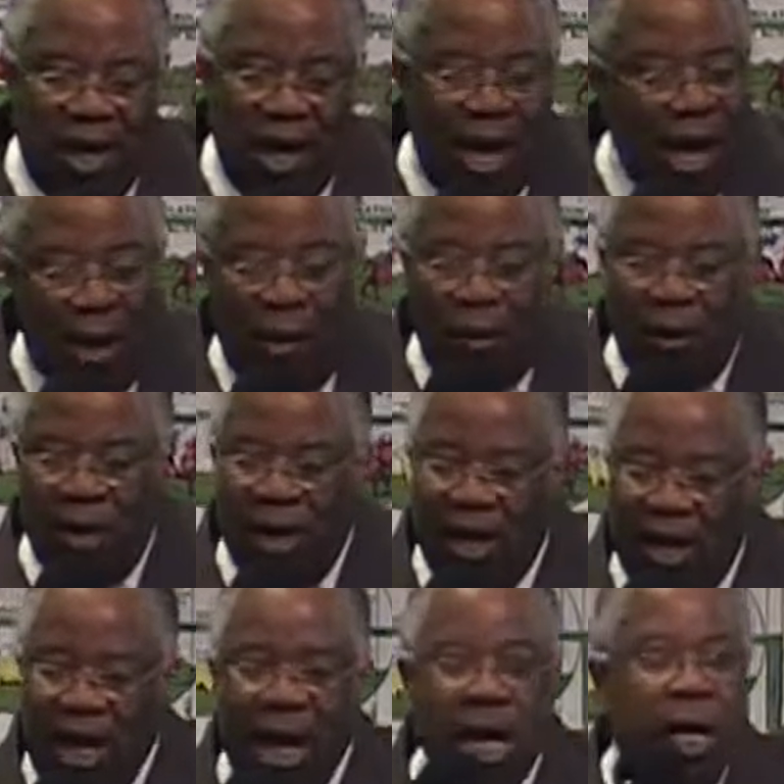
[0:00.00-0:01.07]

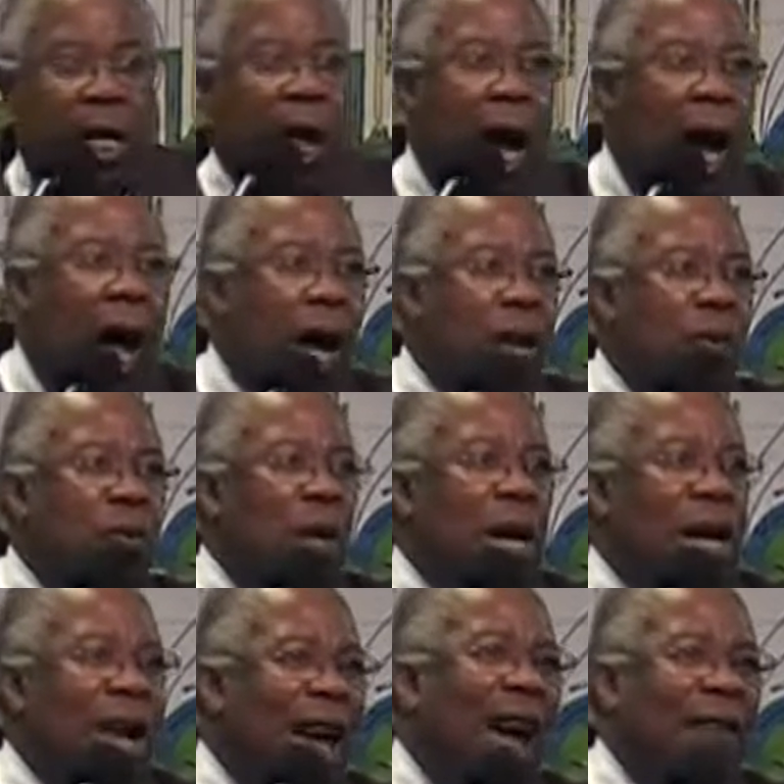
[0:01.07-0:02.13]
Hallelujah. God
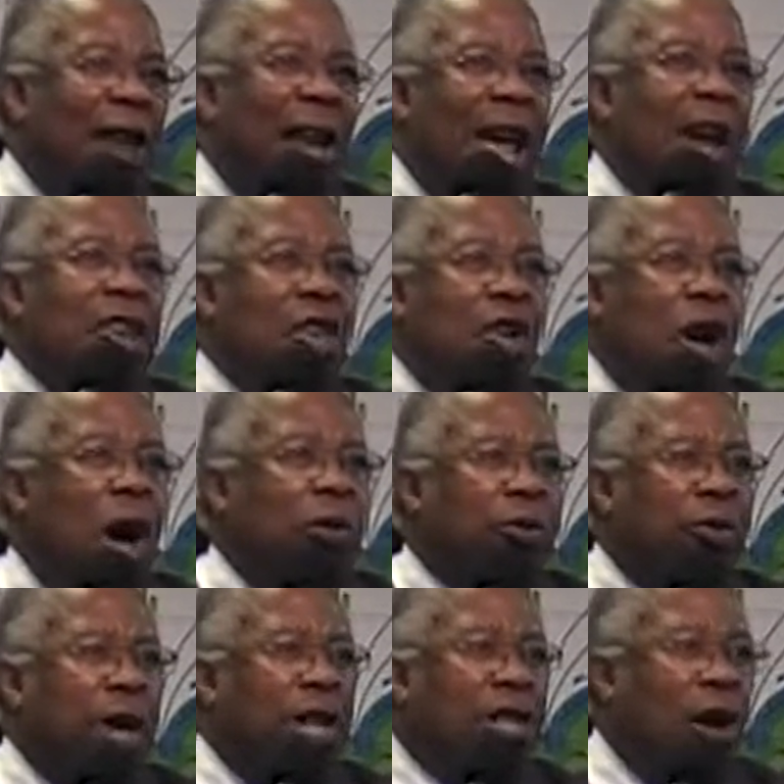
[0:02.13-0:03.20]
will never let you go
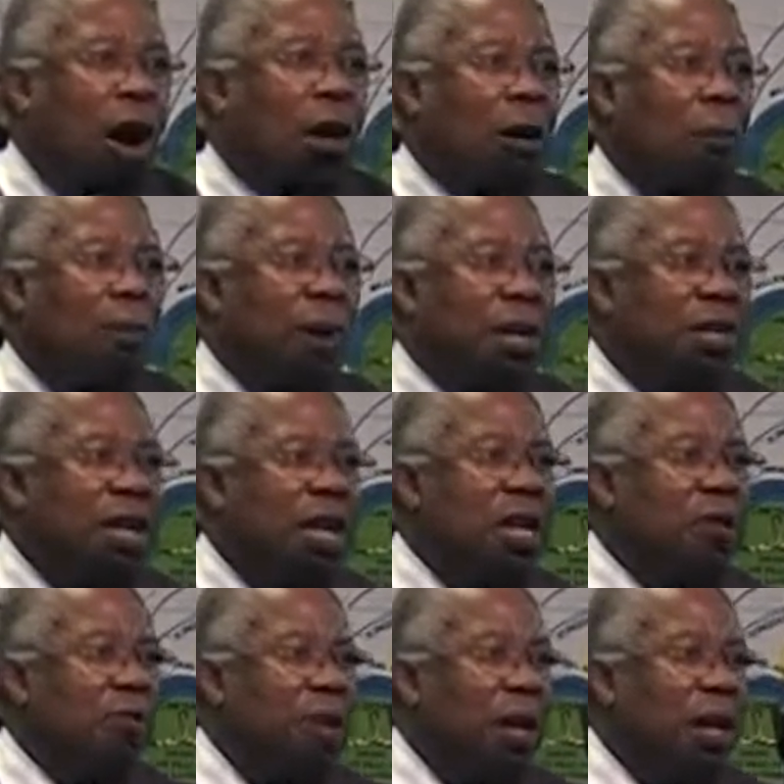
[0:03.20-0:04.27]
to a darker place than he
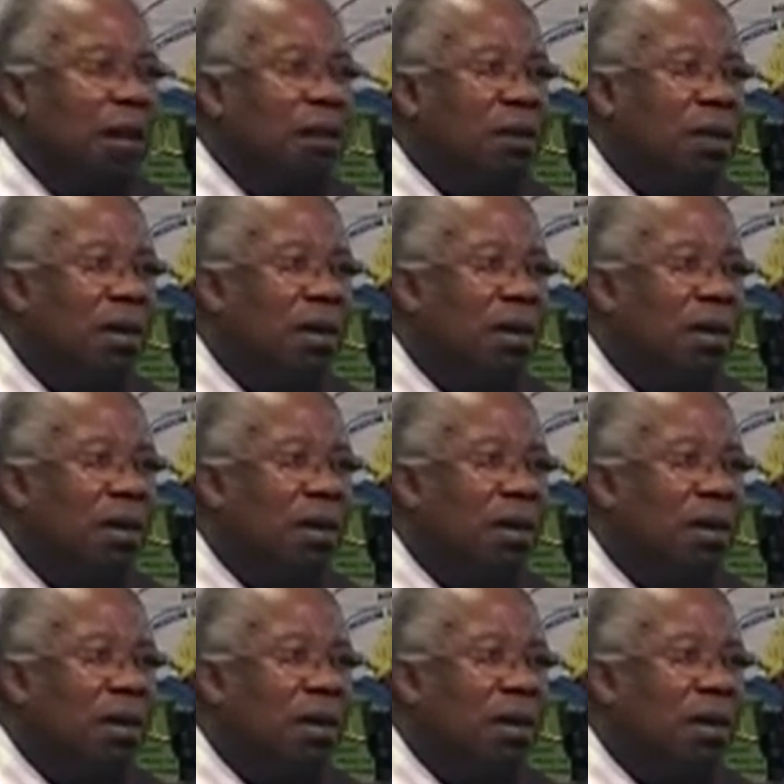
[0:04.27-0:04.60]
has been.